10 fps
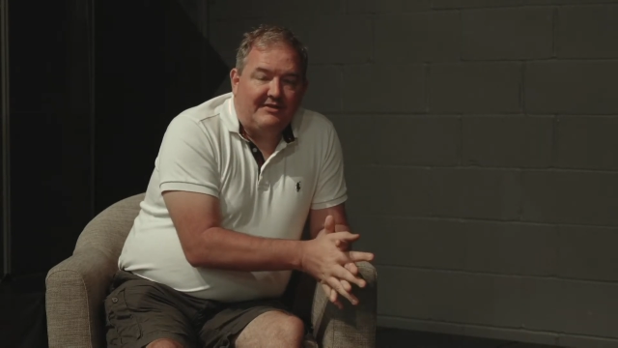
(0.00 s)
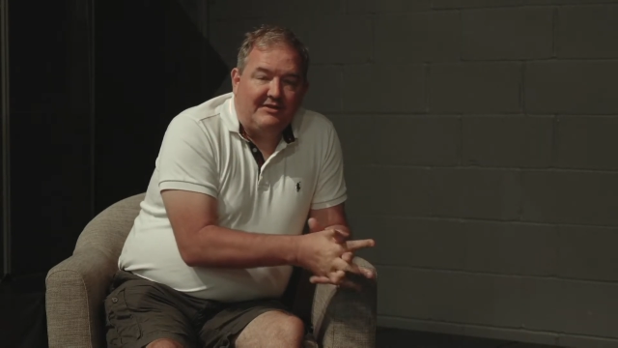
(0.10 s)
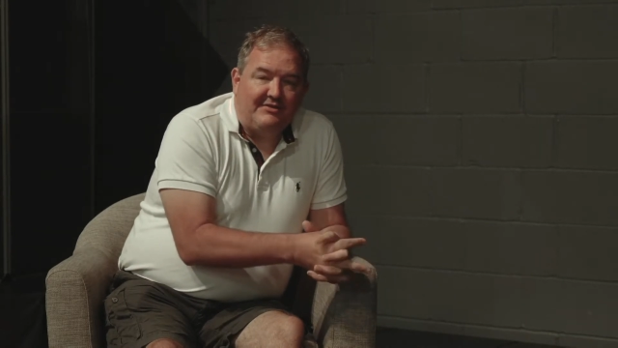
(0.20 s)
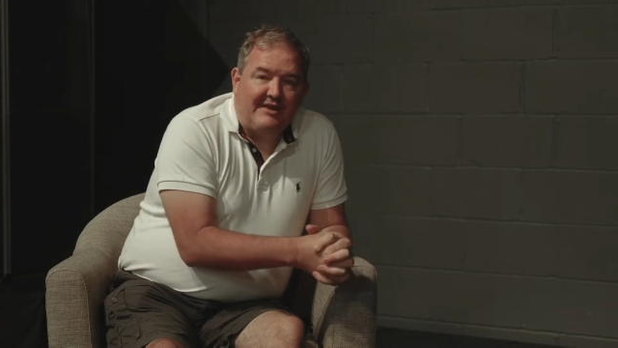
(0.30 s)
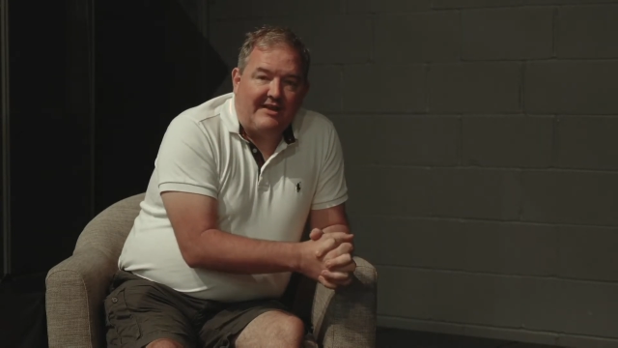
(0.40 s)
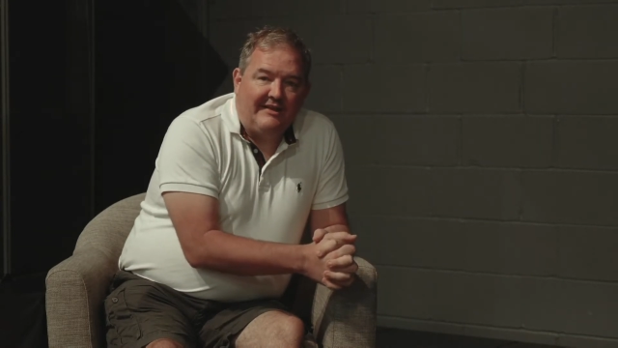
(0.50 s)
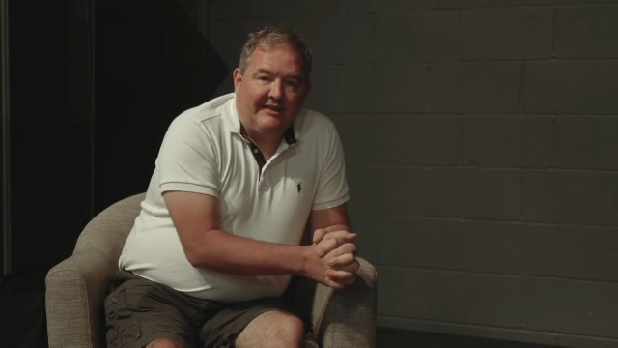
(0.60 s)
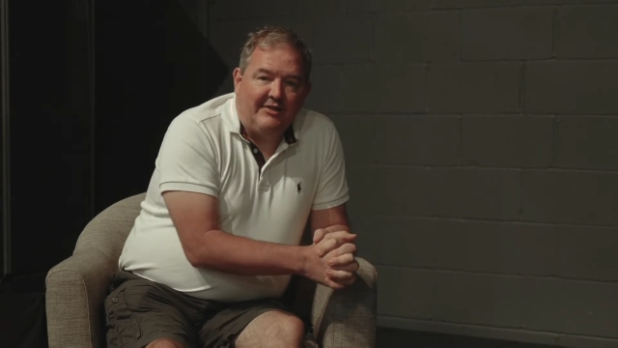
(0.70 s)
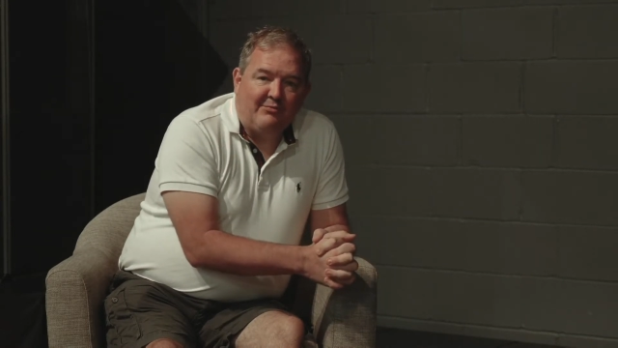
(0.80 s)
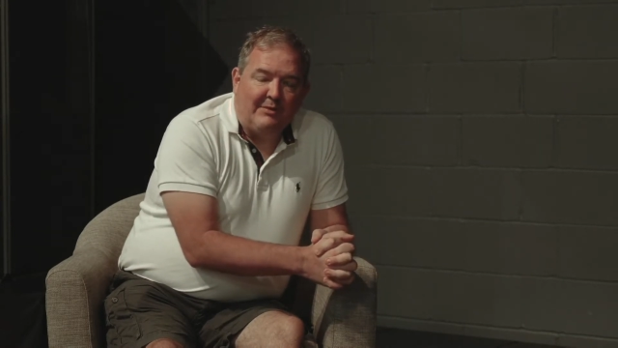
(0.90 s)
Standing
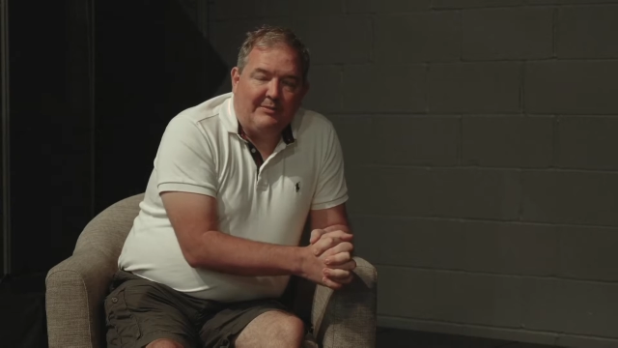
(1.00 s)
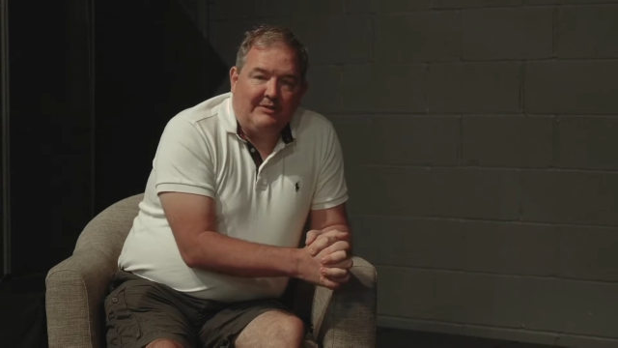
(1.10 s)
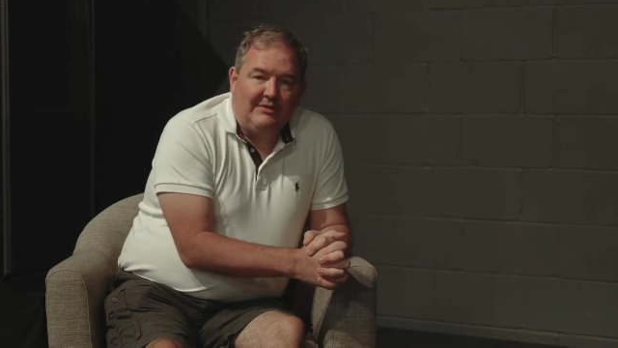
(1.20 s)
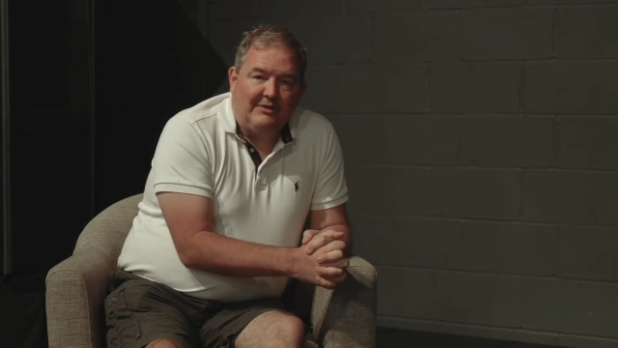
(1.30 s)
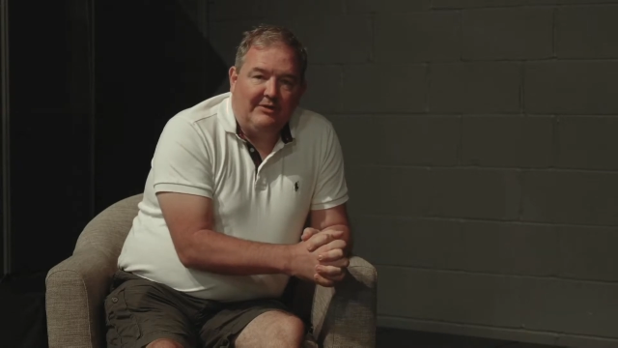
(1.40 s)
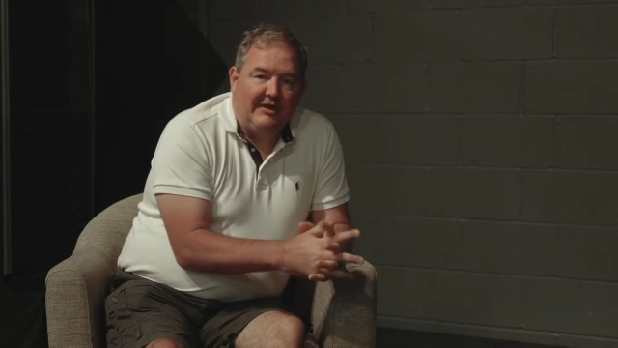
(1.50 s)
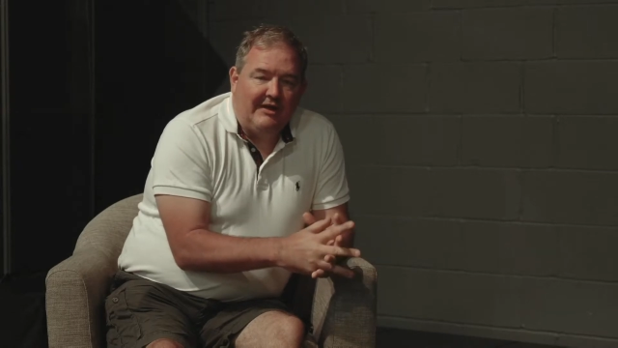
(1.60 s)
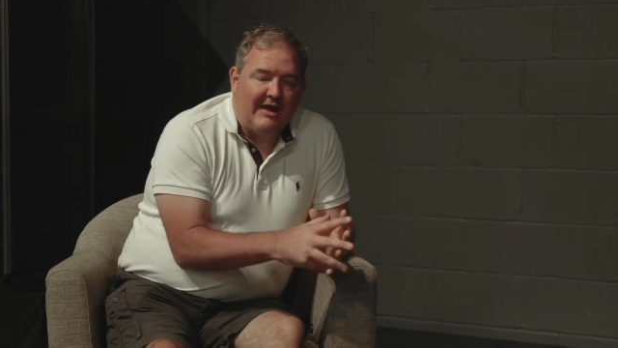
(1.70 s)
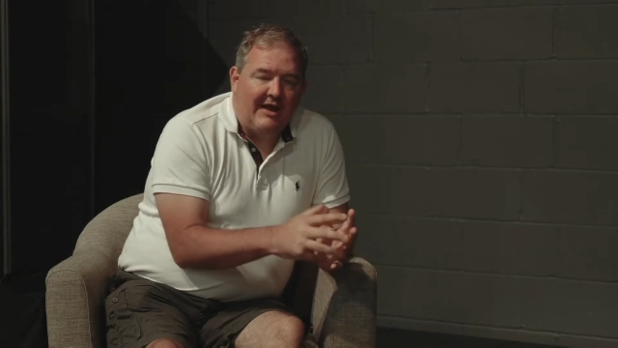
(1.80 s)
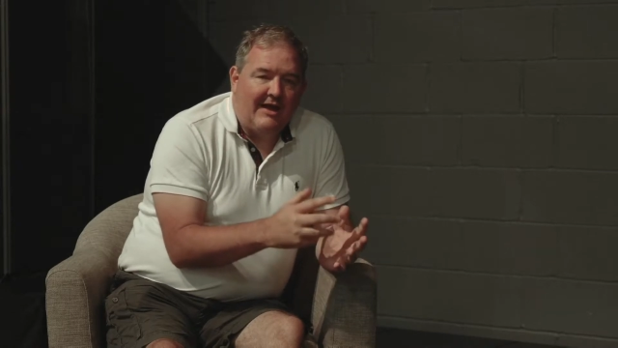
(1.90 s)
in the Rubble, looking
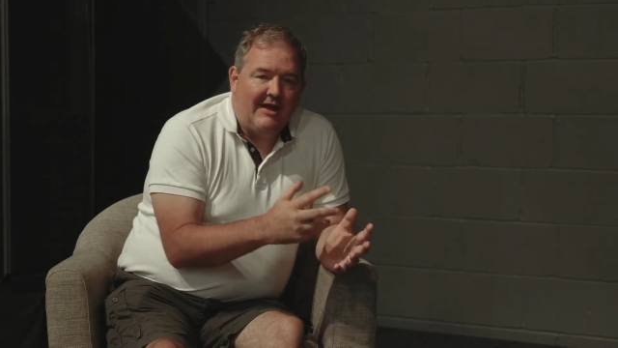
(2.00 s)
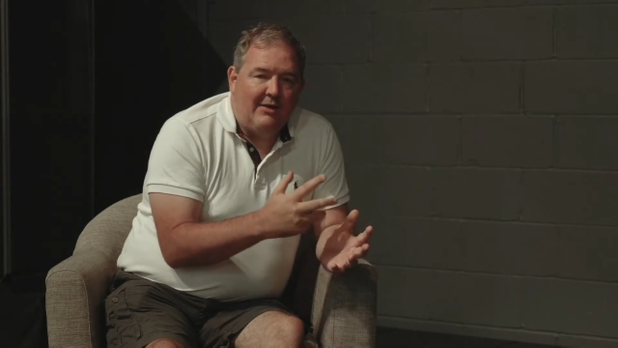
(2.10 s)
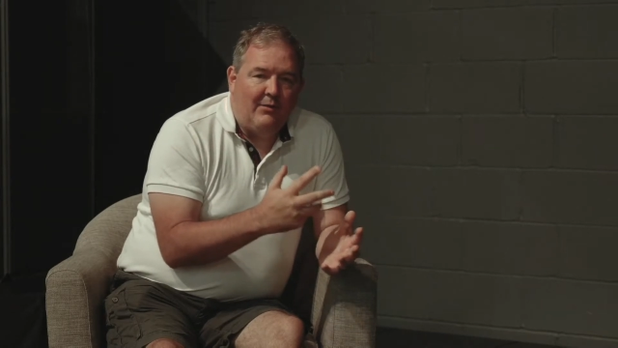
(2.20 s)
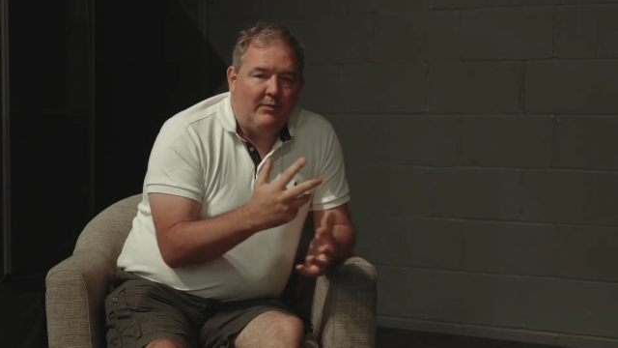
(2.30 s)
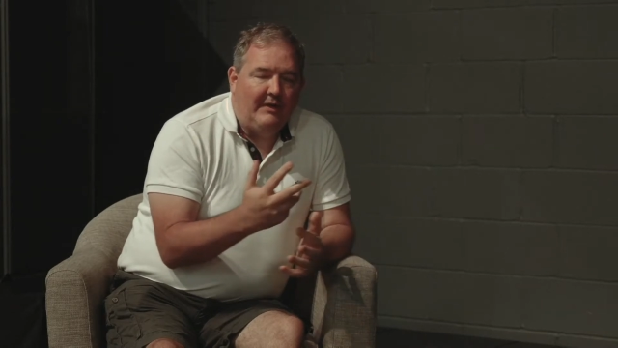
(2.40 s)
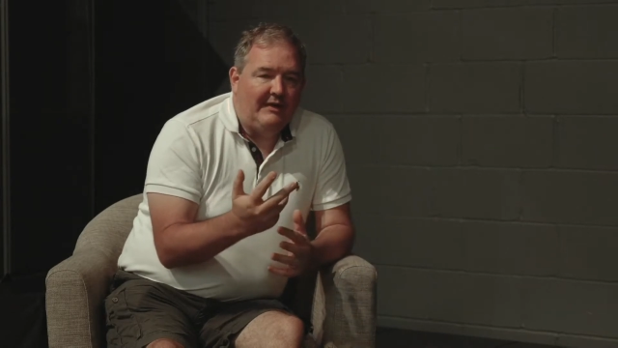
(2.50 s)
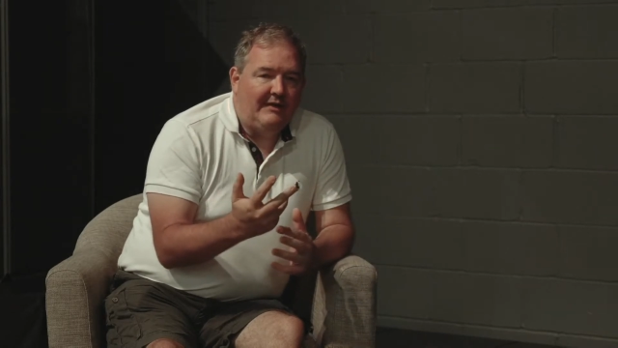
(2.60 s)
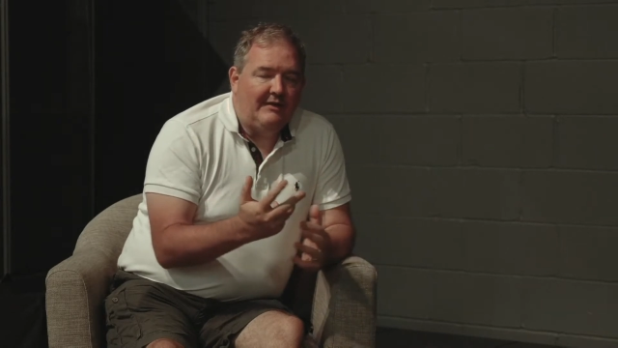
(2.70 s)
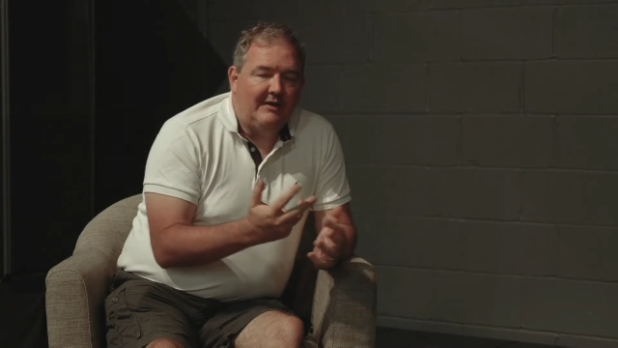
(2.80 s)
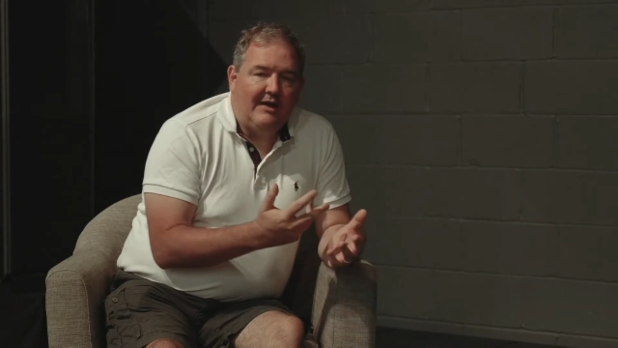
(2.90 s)
at how we